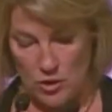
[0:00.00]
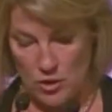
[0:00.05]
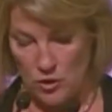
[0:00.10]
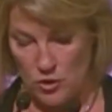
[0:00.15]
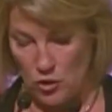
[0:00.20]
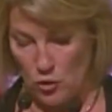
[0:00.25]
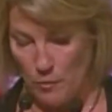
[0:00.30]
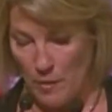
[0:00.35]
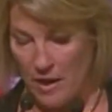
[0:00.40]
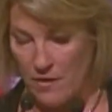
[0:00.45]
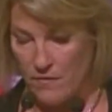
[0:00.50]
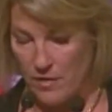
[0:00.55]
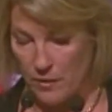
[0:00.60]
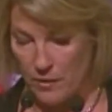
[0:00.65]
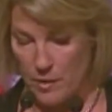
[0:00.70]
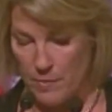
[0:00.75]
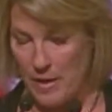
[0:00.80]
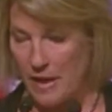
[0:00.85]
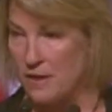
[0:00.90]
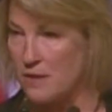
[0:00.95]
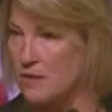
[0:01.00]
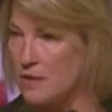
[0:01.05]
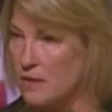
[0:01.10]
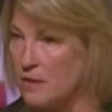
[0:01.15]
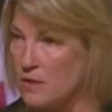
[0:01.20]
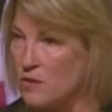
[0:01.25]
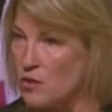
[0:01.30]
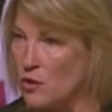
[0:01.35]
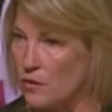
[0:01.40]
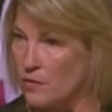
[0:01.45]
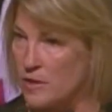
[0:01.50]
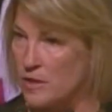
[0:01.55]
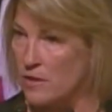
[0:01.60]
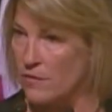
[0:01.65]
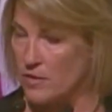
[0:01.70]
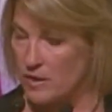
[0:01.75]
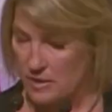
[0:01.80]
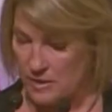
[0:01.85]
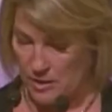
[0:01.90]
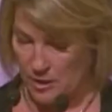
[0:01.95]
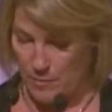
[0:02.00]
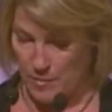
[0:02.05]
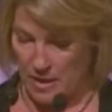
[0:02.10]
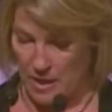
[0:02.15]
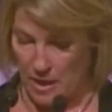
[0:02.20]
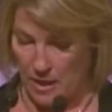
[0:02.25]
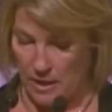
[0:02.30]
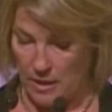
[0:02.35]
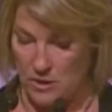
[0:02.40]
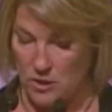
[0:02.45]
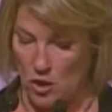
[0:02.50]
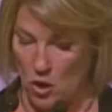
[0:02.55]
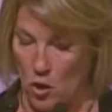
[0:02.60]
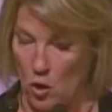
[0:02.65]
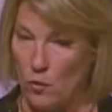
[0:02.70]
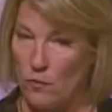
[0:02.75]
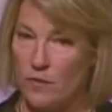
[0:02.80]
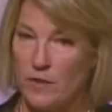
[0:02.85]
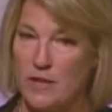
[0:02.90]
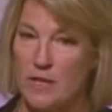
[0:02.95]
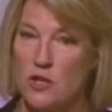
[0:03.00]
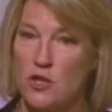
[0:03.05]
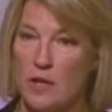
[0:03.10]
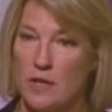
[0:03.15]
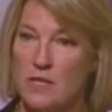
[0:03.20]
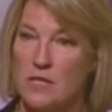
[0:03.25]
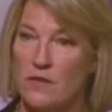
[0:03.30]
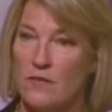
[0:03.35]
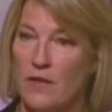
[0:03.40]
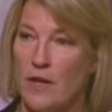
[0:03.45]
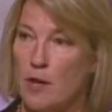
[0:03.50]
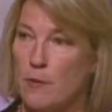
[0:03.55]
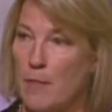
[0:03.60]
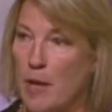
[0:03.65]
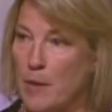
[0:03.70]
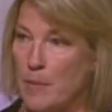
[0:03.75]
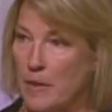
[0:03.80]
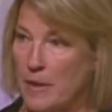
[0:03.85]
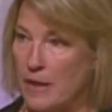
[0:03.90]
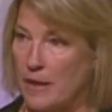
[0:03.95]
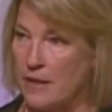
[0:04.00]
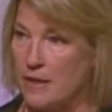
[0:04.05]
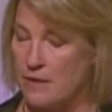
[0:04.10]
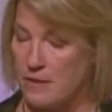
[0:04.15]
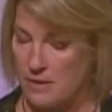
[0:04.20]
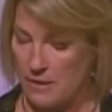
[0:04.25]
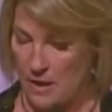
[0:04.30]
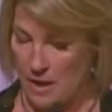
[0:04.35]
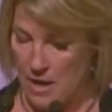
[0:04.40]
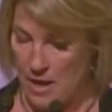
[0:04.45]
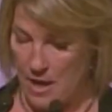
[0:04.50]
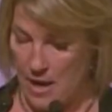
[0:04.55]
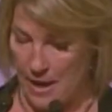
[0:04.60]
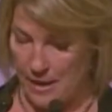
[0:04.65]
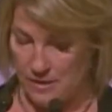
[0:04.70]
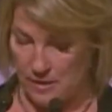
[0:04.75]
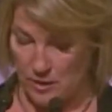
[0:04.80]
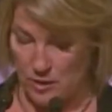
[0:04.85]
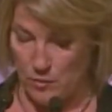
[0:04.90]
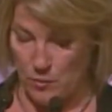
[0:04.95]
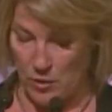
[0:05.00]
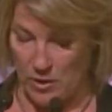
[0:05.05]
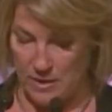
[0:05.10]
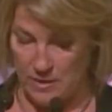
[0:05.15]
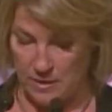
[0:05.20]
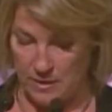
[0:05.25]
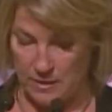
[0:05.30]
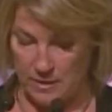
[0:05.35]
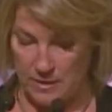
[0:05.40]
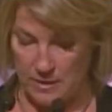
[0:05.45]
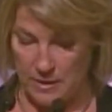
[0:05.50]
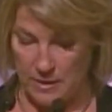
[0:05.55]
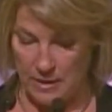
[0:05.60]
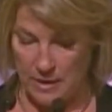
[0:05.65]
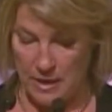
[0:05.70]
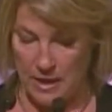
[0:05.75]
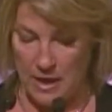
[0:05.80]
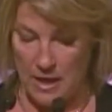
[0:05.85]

to do my very best in the service of the CBA and to hopefully justify my place as its president.